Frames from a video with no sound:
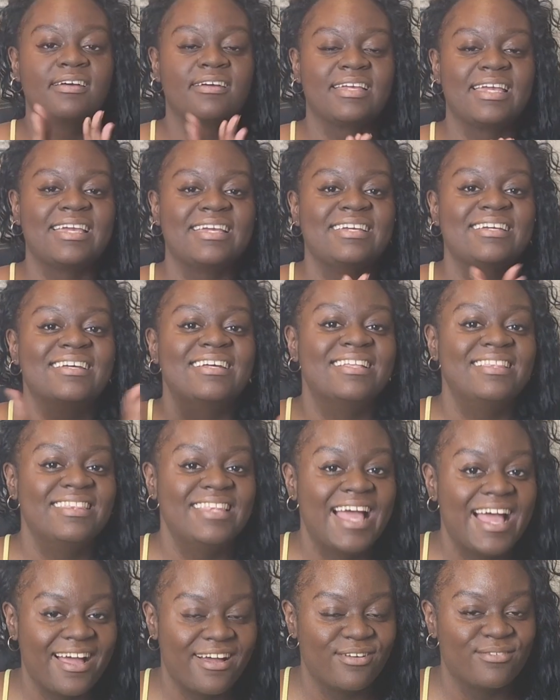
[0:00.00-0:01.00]
Okay,
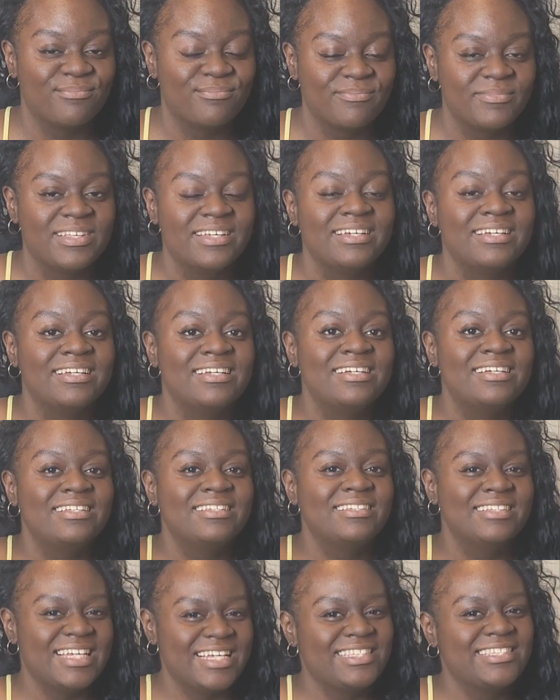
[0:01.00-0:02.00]
now,
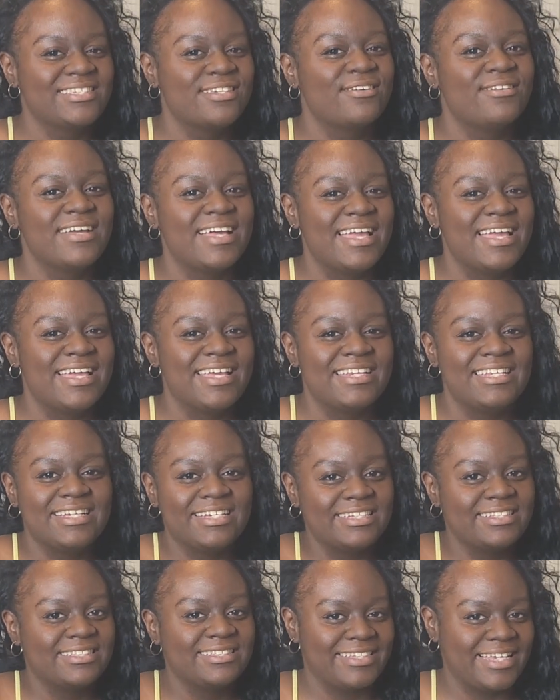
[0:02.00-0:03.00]
let's go ahead
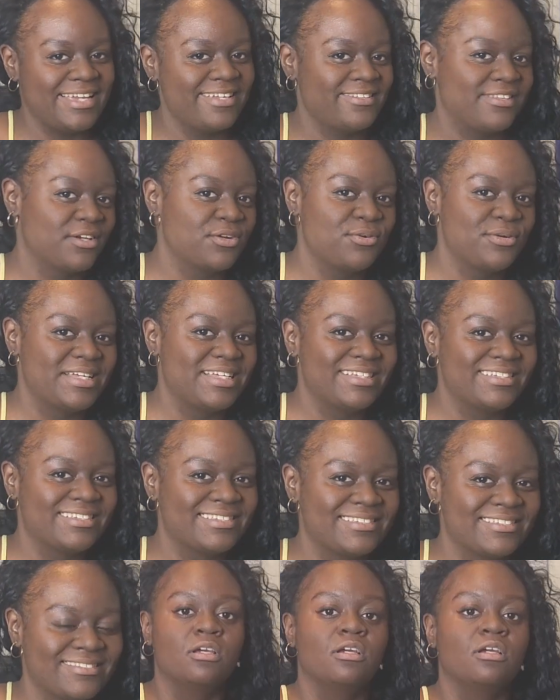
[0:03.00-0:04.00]
and take the
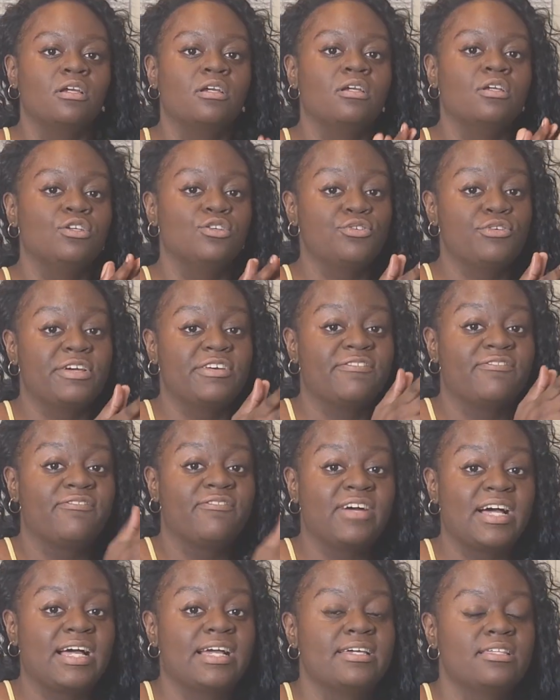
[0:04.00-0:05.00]
quiz. You can
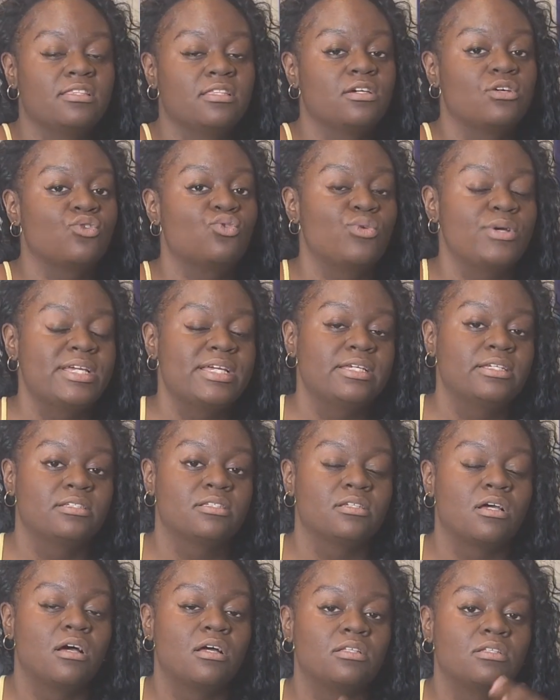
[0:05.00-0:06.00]
find the
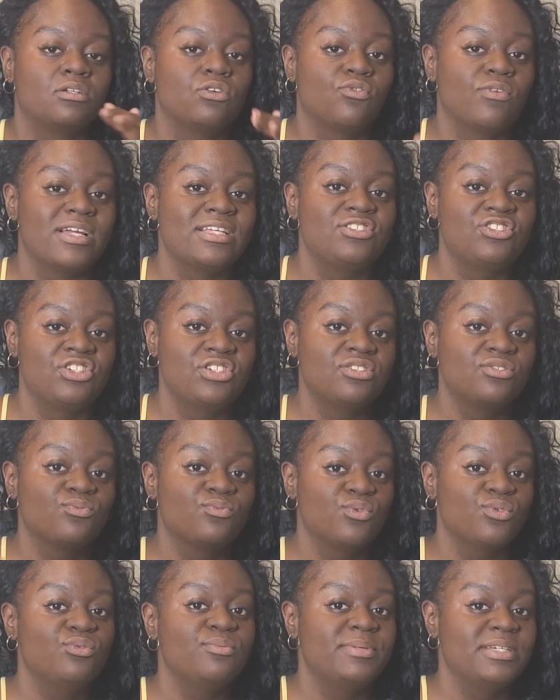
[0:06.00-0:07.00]
quiz on Gretchen
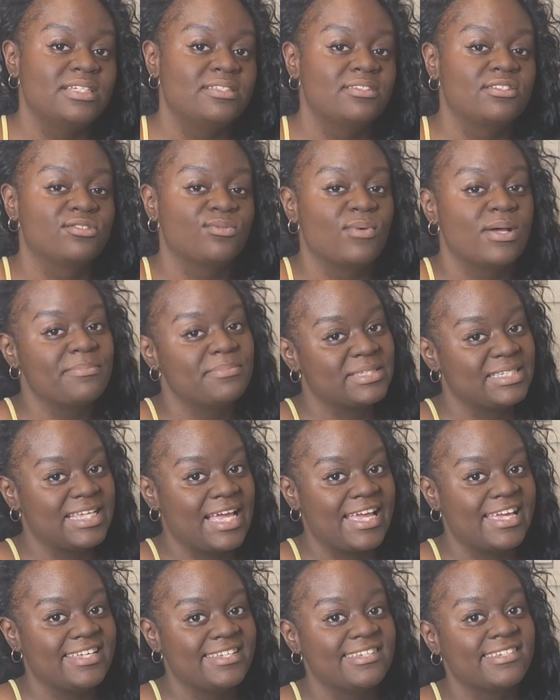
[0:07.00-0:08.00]
Rubin's
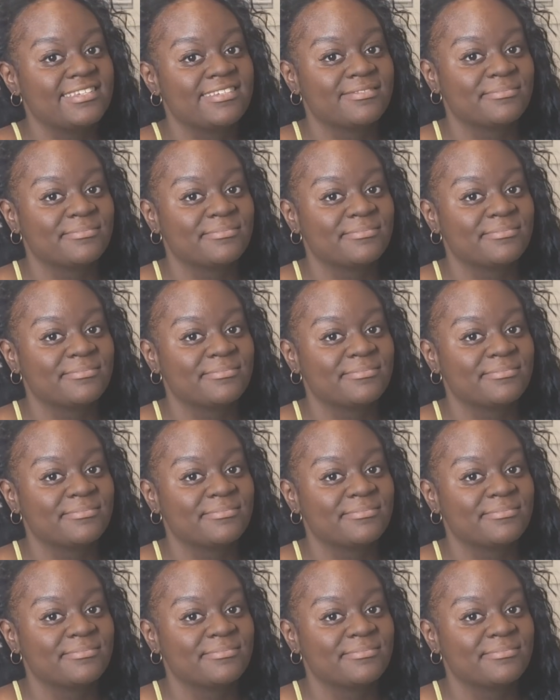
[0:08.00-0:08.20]
website.